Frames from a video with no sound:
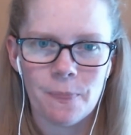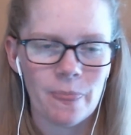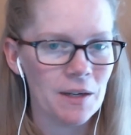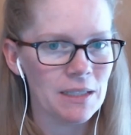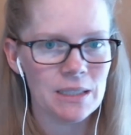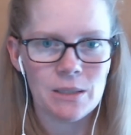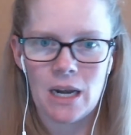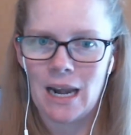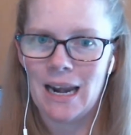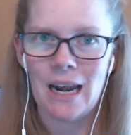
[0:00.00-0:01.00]
That is
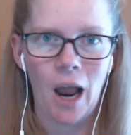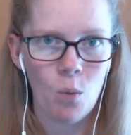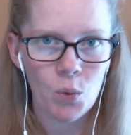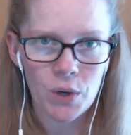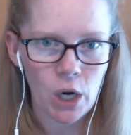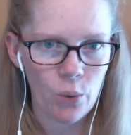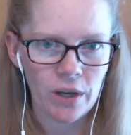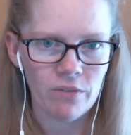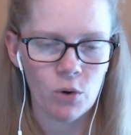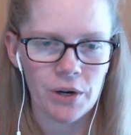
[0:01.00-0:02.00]
not what we're
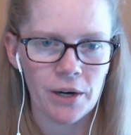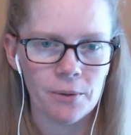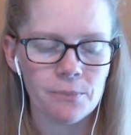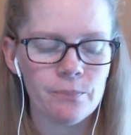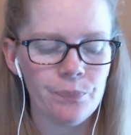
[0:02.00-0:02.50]
going for here.